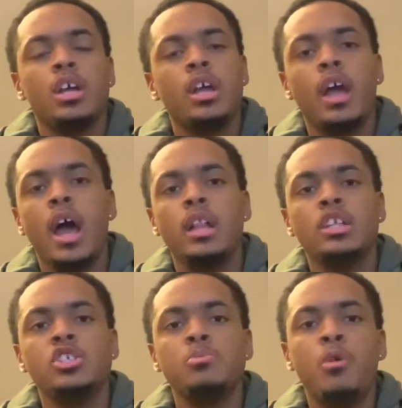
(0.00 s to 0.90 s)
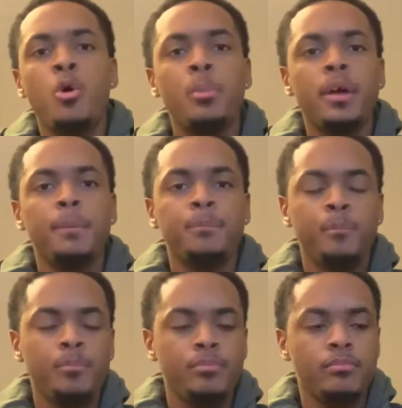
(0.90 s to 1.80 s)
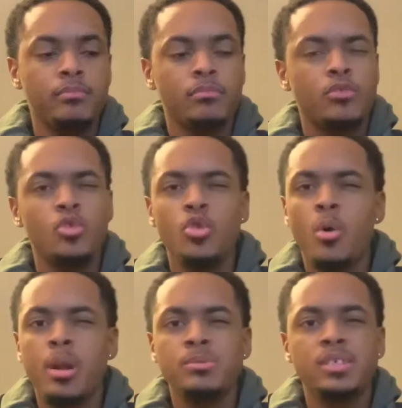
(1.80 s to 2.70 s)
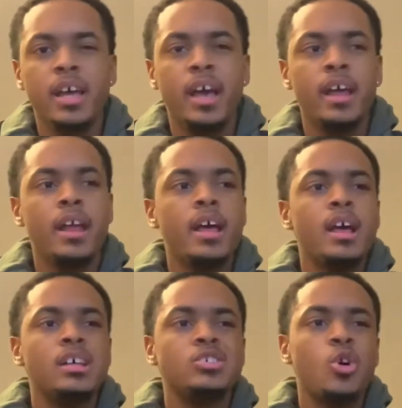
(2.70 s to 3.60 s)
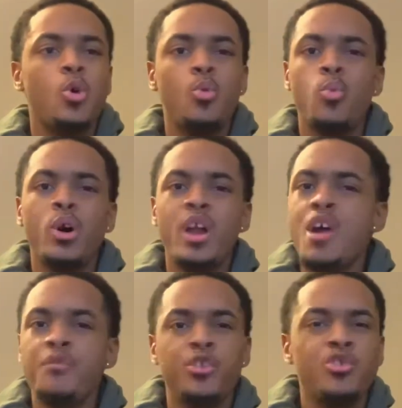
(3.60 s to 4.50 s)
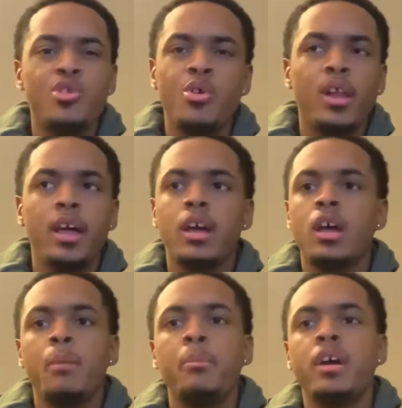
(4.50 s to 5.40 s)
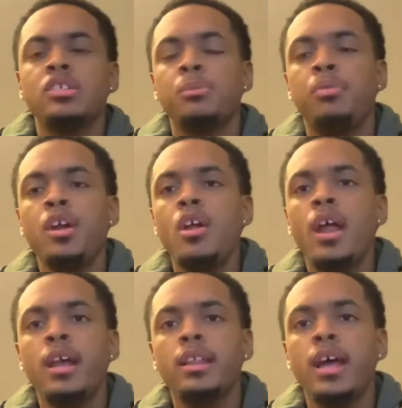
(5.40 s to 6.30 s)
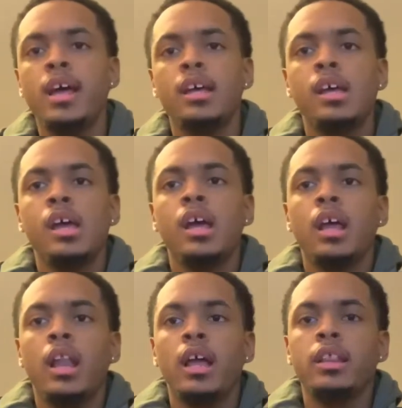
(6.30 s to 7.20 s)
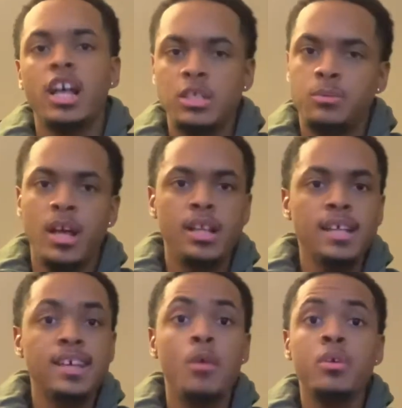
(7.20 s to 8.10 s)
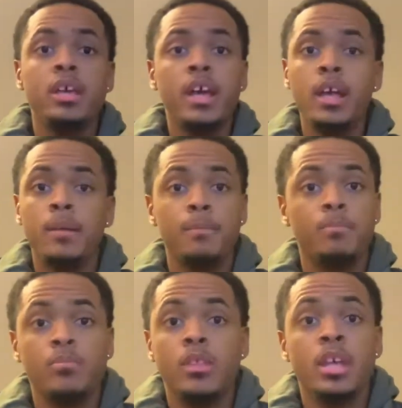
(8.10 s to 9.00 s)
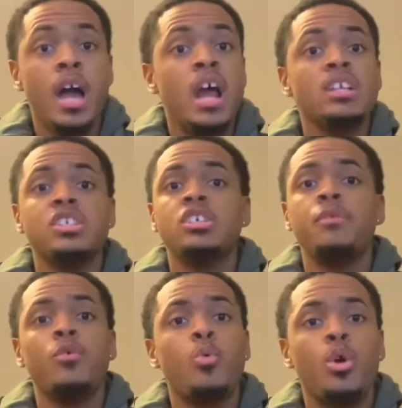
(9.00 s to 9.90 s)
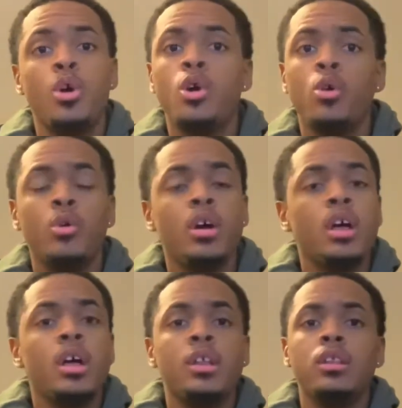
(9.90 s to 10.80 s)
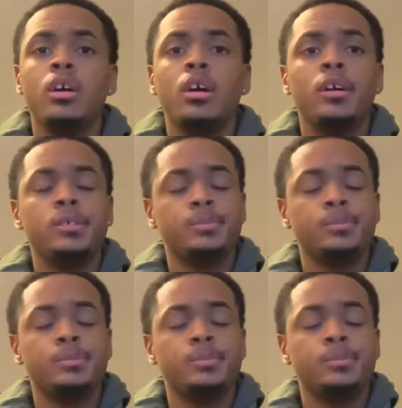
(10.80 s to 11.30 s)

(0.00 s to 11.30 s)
at this moment. You know what I'm saying? So whatever, you know, like, because a player like that, like, that's how we get the Giannis's of the world, the